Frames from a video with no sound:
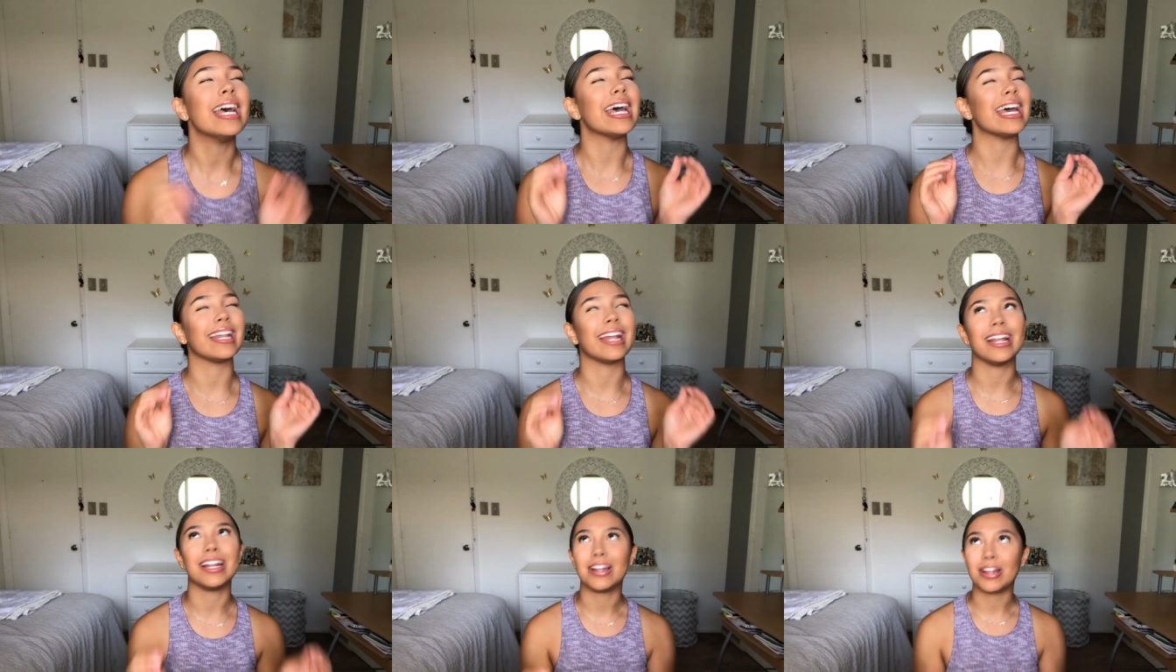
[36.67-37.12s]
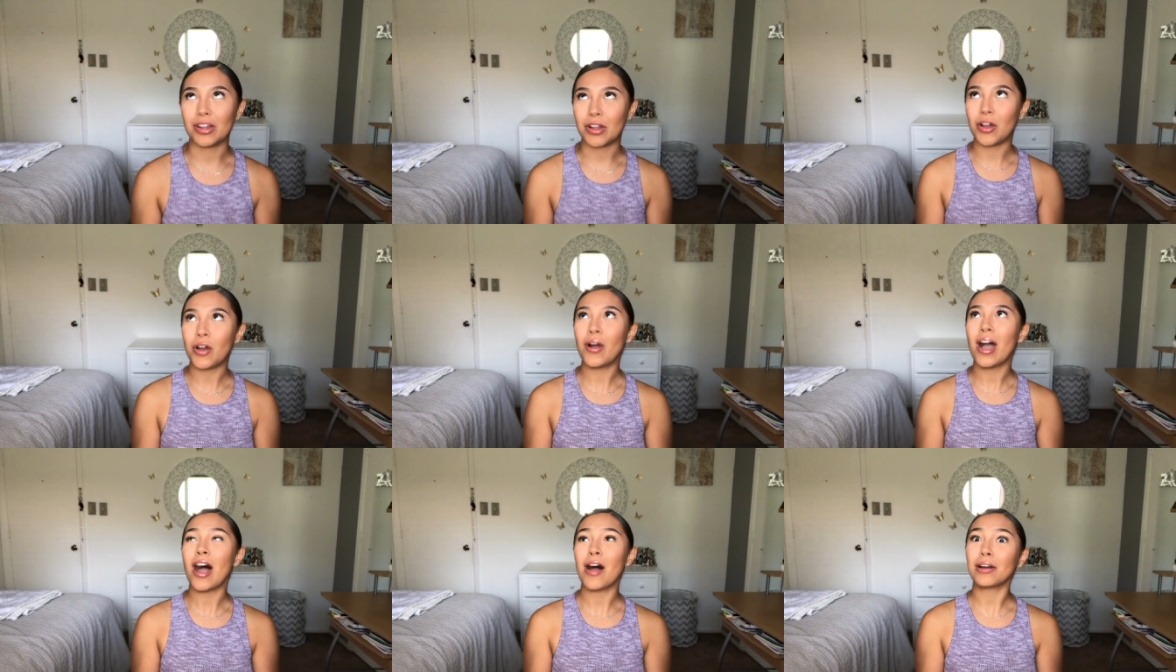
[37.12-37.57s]
And I
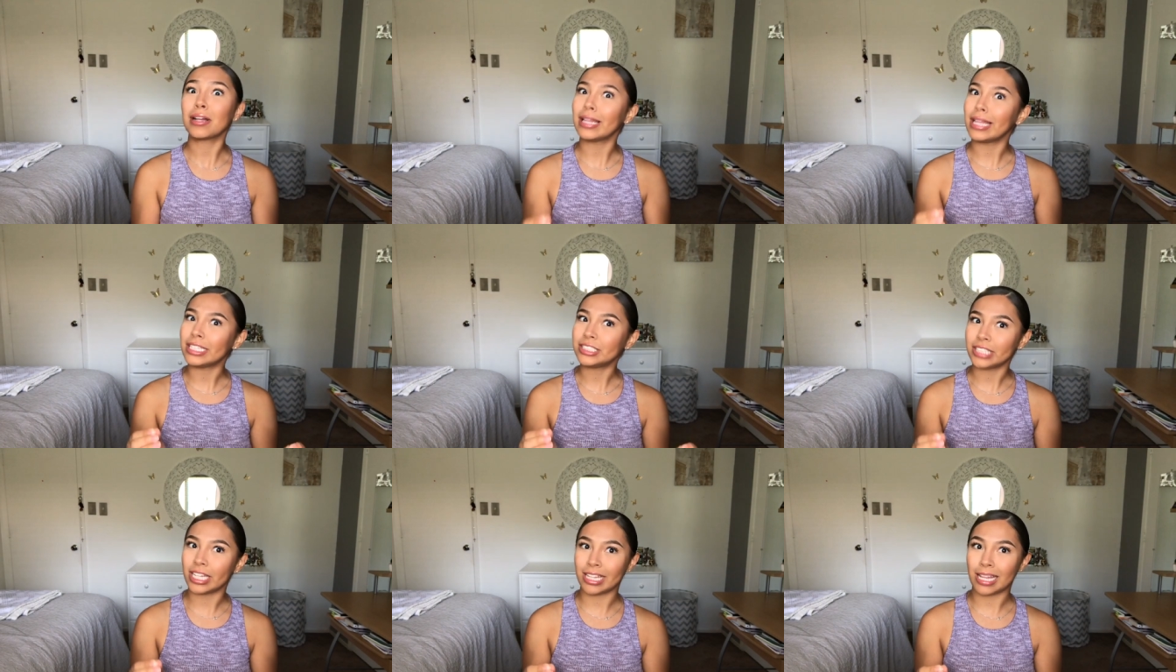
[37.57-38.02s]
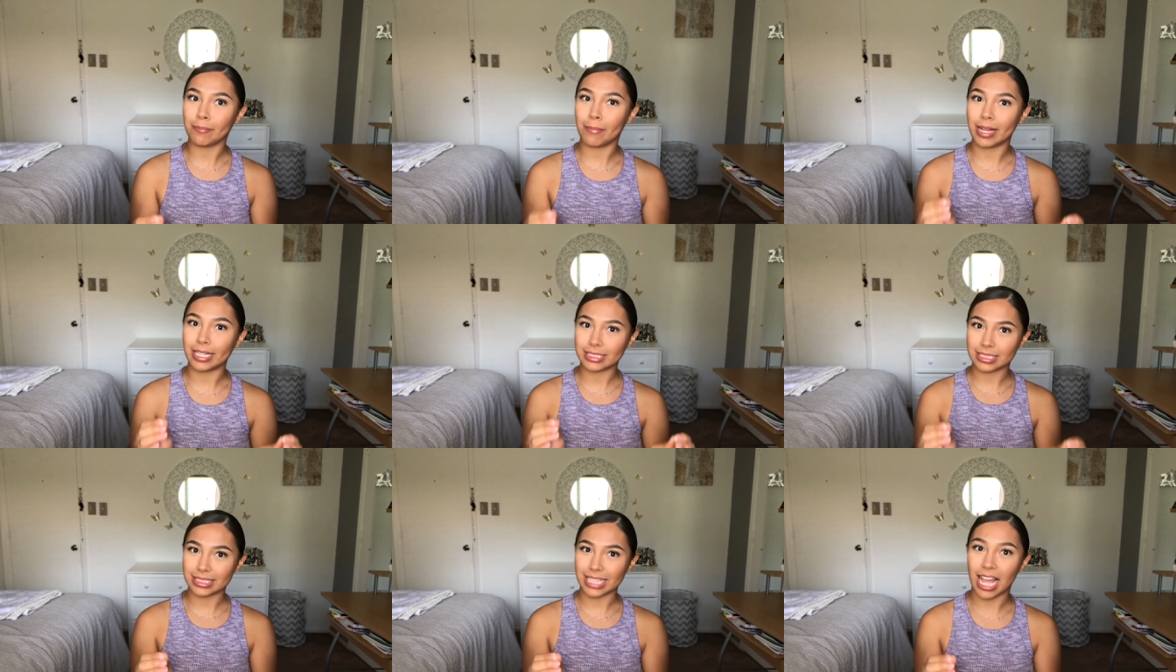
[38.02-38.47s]
know how cliche that
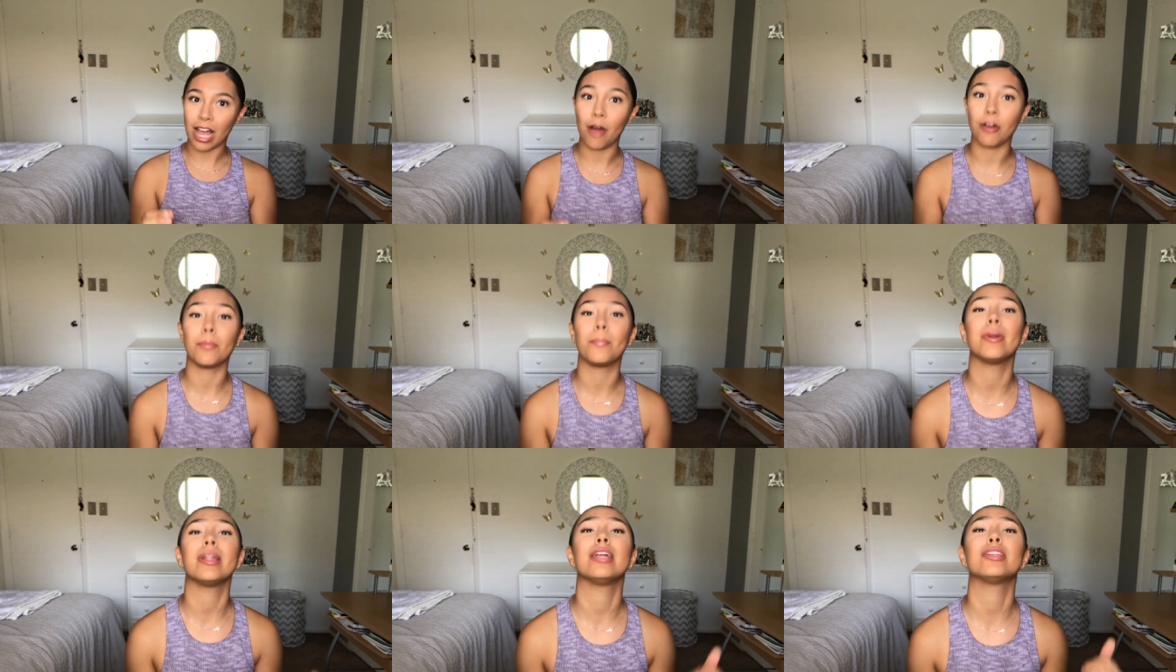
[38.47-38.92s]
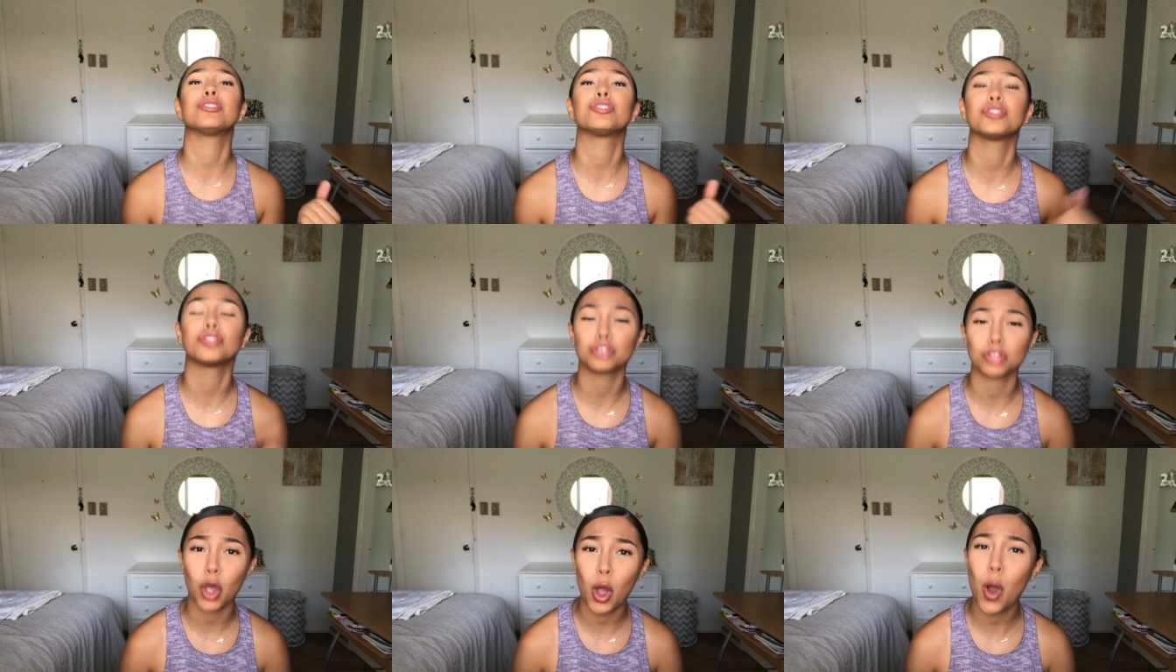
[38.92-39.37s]
might sound, but it's
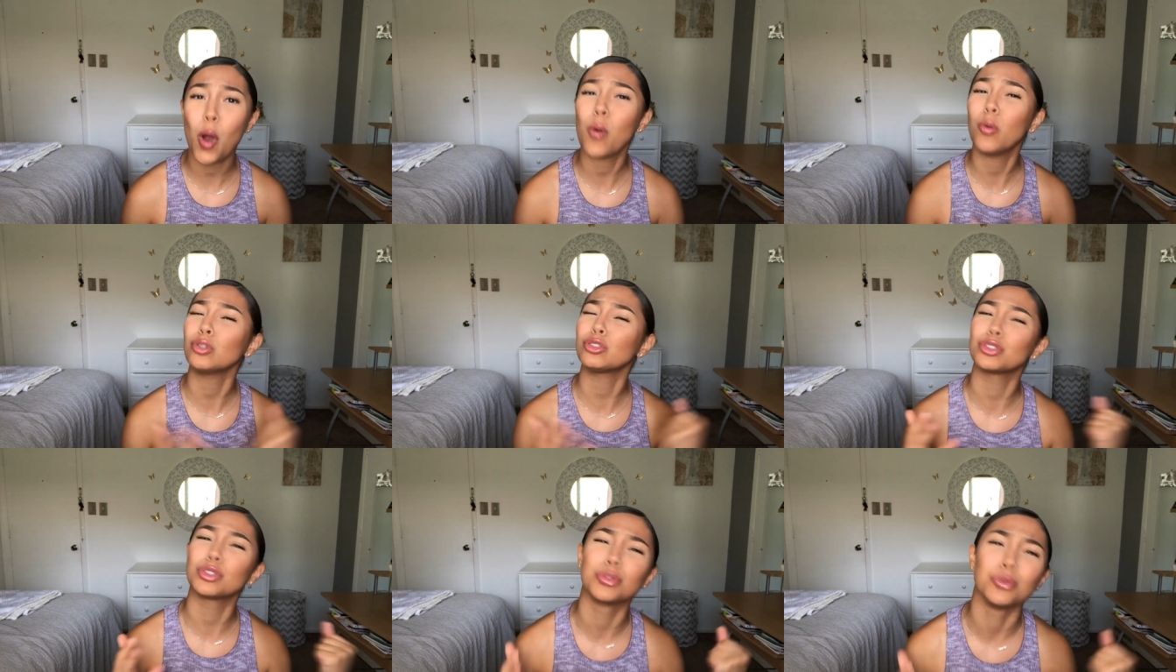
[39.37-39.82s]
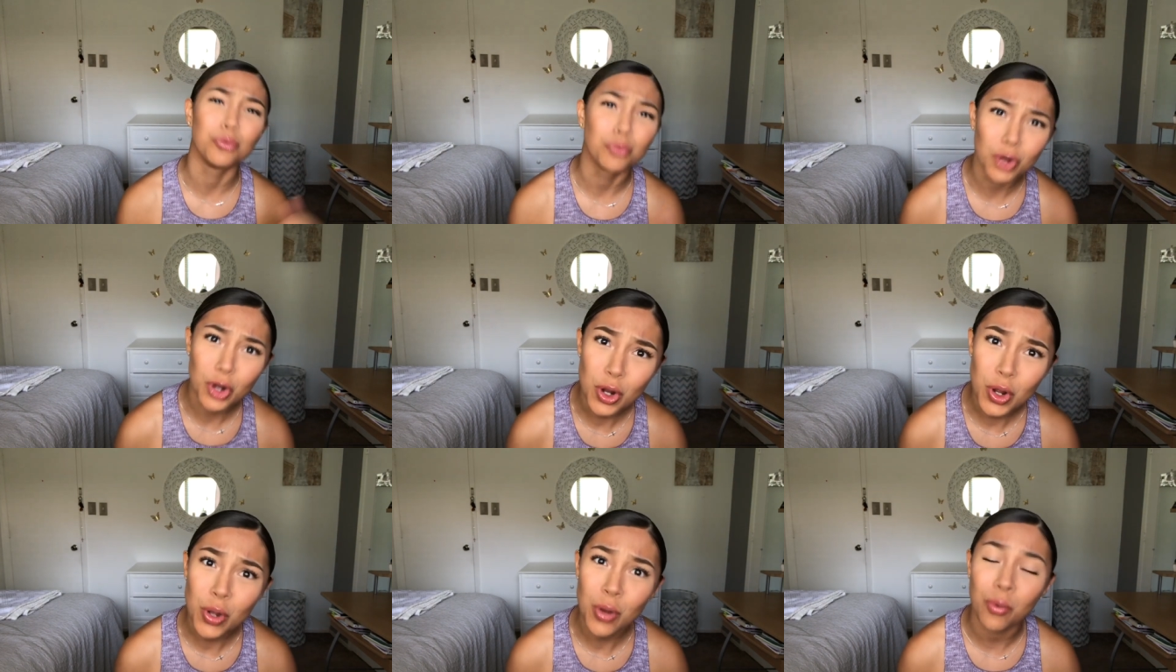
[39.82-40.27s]
so
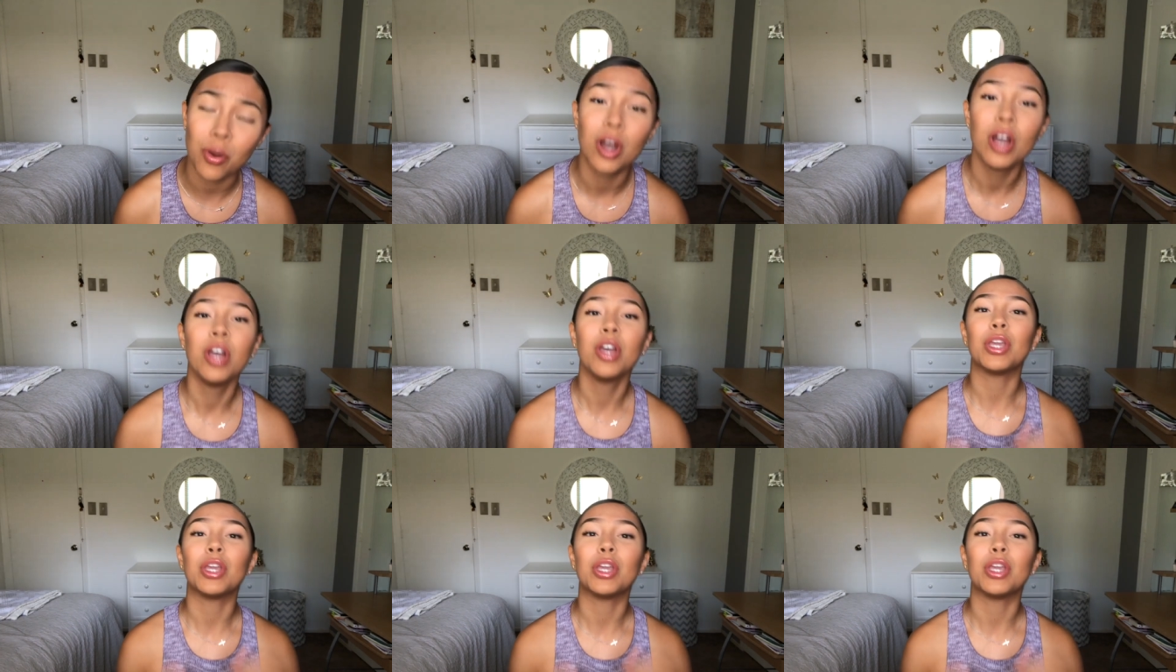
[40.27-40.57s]
true.